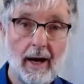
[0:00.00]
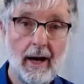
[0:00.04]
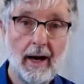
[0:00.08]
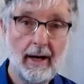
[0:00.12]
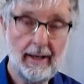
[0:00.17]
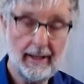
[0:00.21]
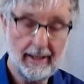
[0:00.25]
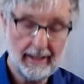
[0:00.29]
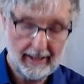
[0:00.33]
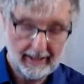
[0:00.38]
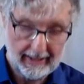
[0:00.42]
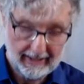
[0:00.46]

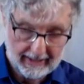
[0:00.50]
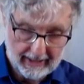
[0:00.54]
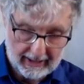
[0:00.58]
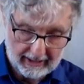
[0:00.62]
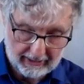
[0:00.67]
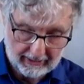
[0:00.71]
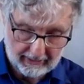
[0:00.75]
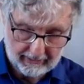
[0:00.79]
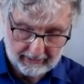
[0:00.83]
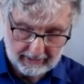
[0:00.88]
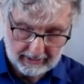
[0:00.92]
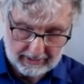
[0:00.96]
highly
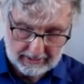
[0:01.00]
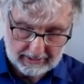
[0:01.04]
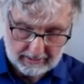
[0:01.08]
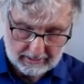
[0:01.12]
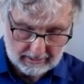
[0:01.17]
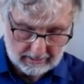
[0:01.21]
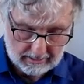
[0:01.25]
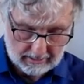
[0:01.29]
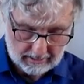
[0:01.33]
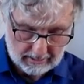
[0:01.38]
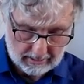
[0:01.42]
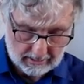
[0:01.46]
inaccurate
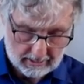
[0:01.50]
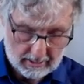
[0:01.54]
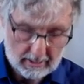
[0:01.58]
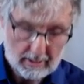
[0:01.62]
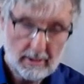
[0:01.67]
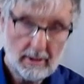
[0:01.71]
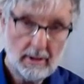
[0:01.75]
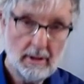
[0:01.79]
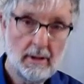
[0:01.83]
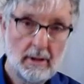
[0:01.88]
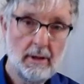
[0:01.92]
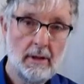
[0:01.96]

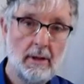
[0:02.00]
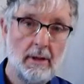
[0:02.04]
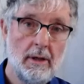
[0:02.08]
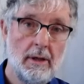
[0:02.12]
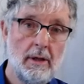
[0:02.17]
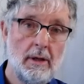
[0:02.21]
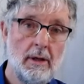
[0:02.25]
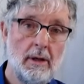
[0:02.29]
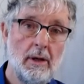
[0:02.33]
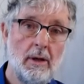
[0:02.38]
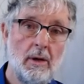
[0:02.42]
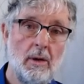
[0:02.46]

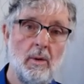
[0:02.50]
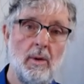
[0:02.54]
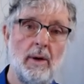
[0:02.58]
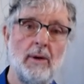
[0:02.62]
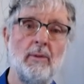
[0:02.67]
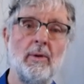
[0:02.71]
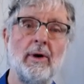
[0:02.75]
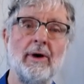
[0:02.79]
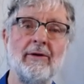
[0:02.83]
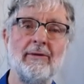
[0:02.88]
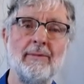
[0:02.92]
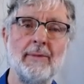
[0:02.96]
when
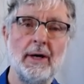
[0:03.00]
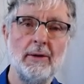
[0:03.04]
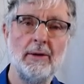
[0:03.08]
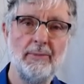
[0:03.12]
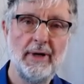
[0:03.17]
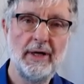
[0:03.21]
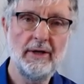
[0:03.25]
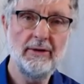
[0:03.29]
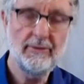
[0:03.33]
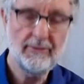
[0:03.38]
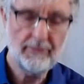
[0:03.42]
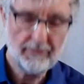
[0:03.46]
one of my
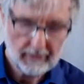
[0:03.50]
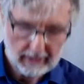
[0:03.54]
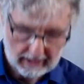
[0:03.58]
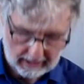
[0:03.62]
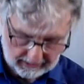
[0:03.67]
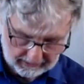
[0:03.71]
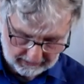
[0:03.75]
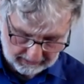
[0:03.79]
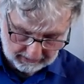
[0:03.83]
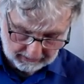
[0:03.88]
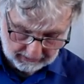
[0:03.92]
best friends